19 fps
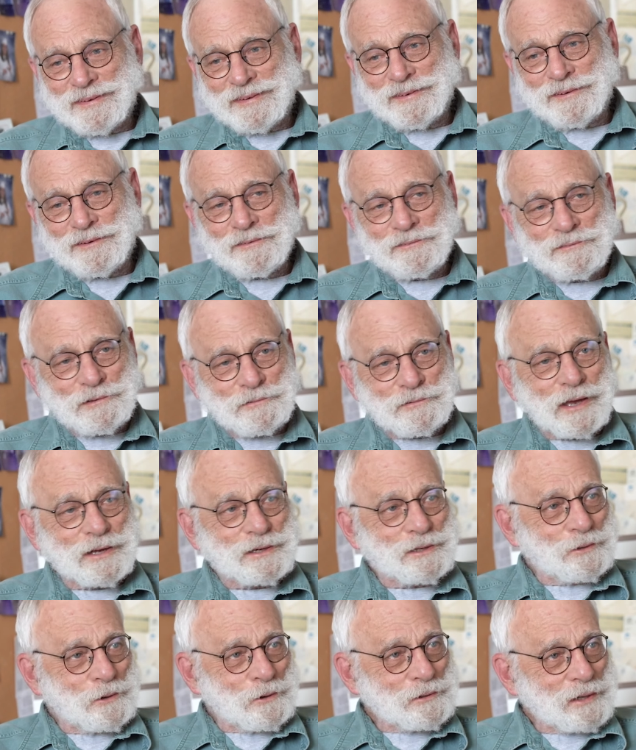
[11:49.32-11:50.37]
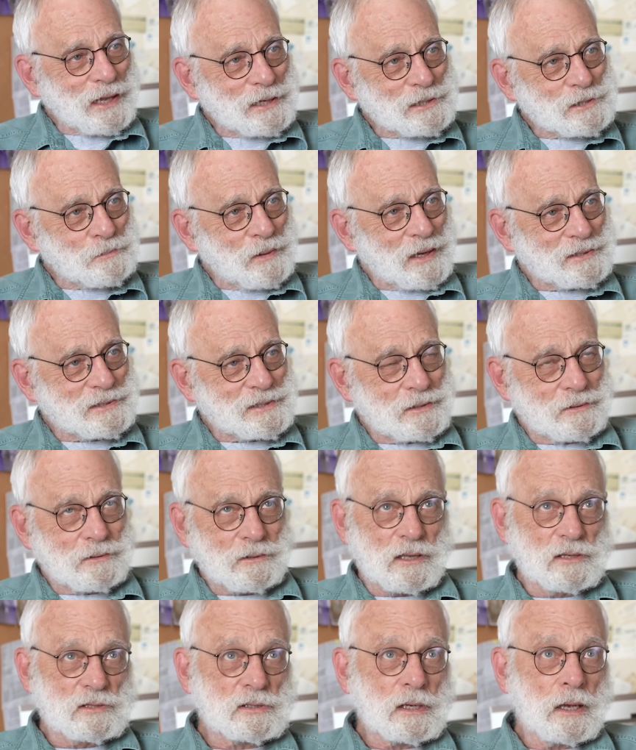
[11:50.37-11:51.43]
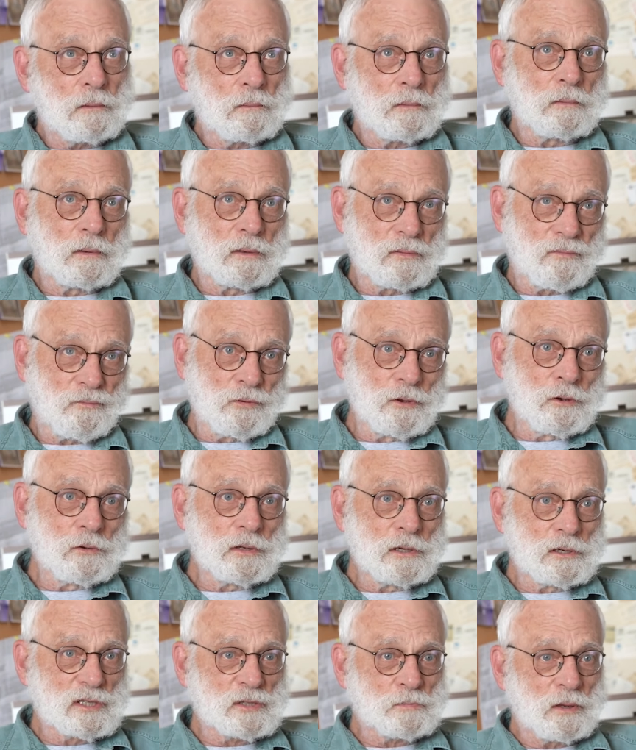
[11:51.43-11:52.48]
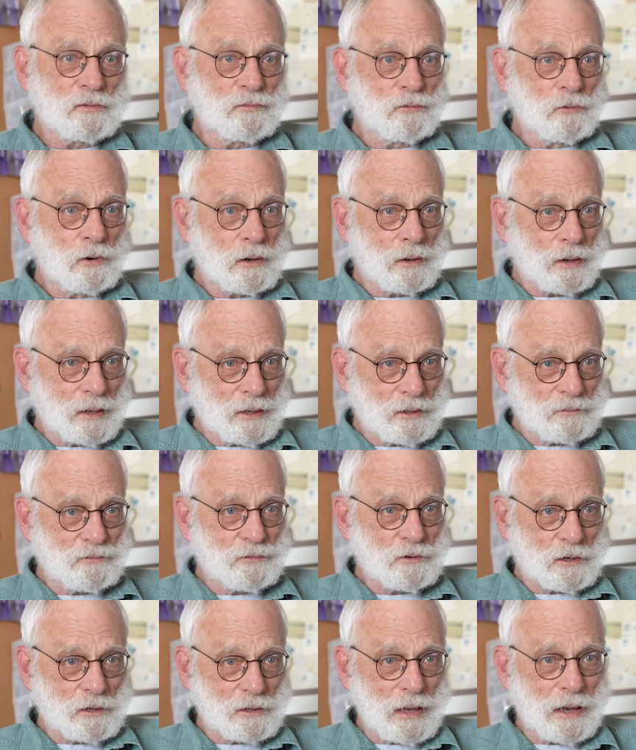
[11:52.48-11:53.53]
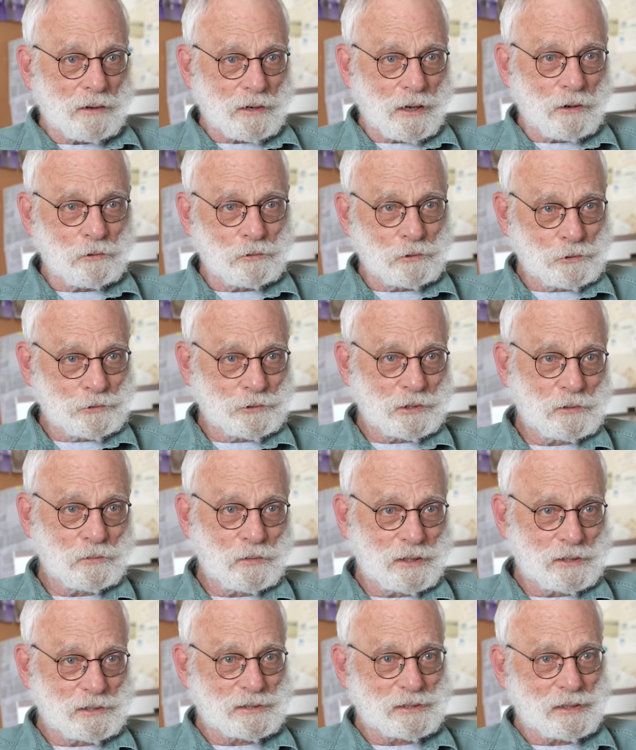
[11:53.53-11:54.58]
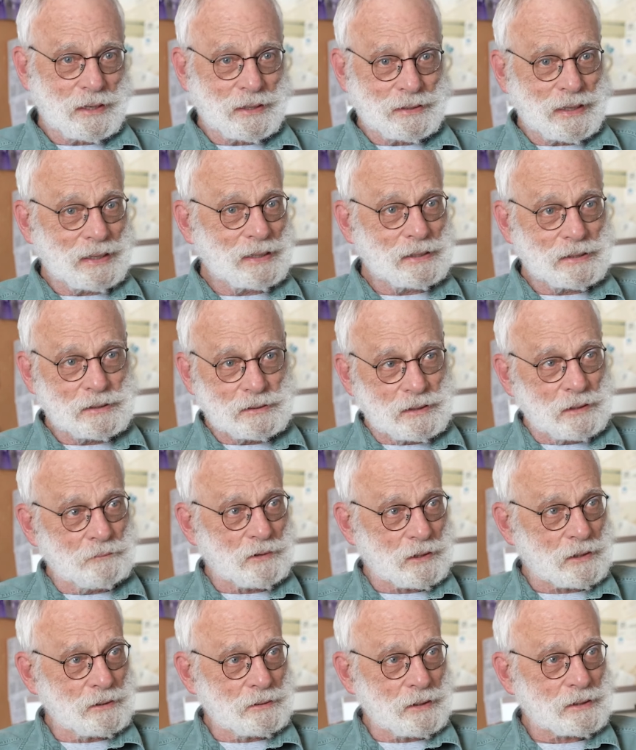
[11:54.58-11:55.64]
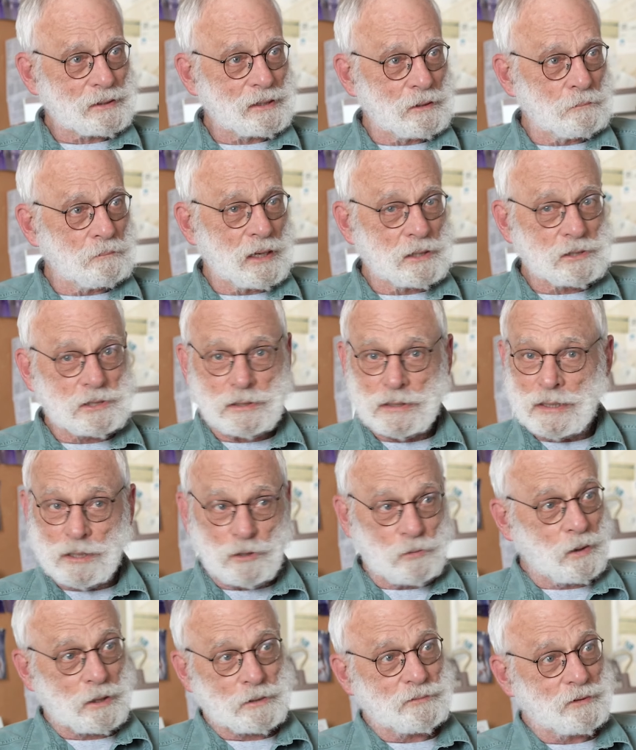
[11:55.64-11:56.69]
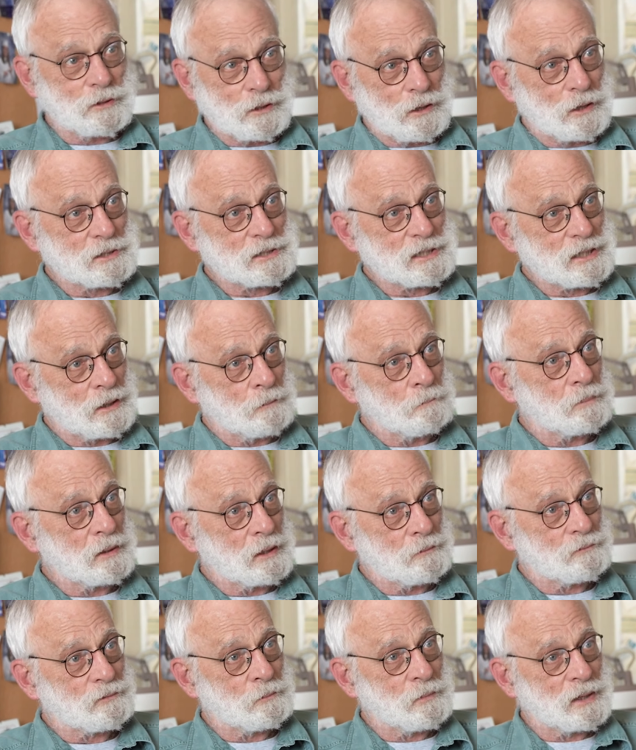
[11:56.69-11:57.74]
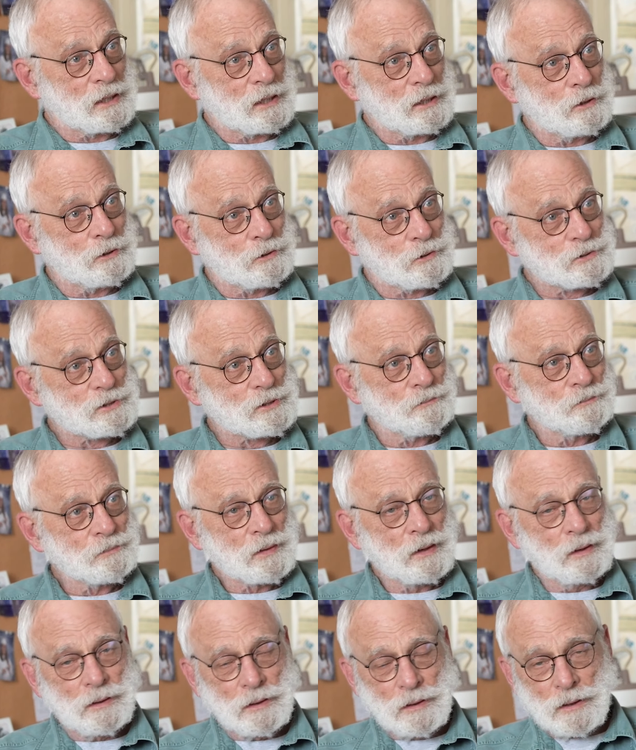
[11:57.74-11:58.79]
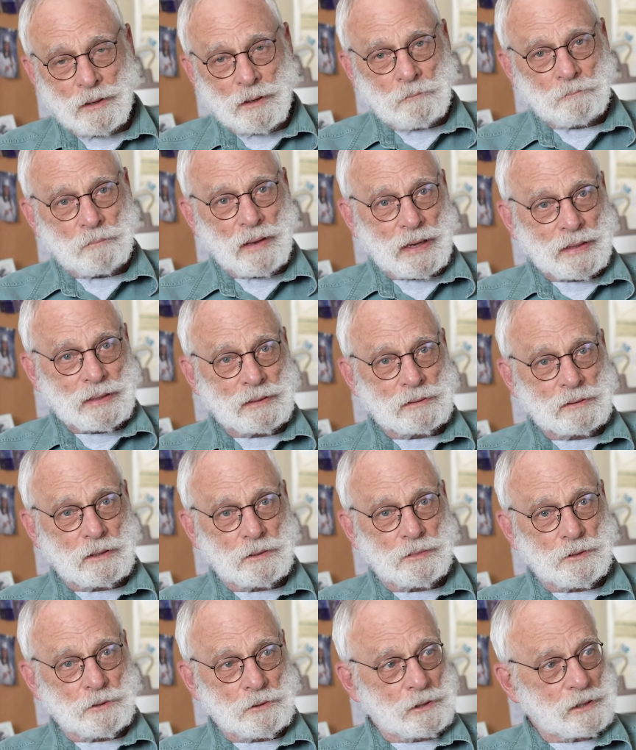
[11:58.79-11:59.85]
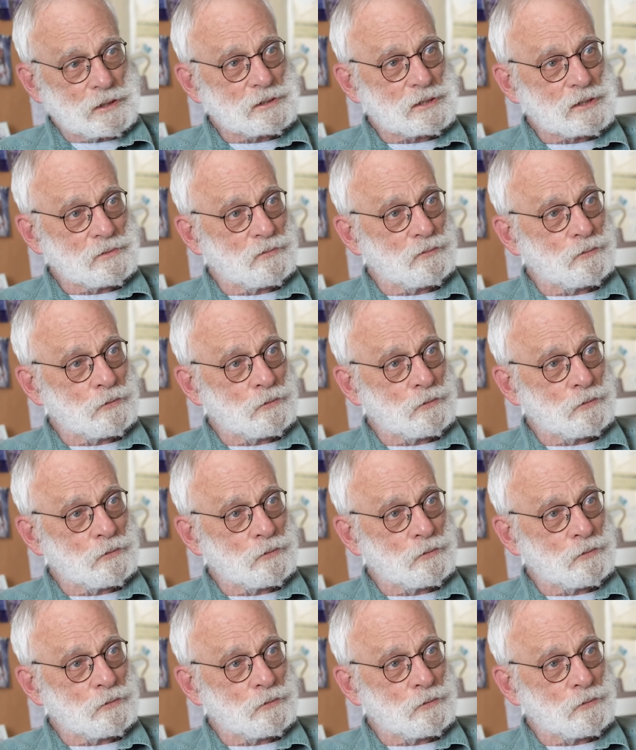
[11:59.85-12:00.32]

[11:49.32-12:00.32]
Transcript: you have got an old age pension because a few years before I had figured out how old he was and that he had never collected a pension. He had worked for the RCMP for many years back in the 30s and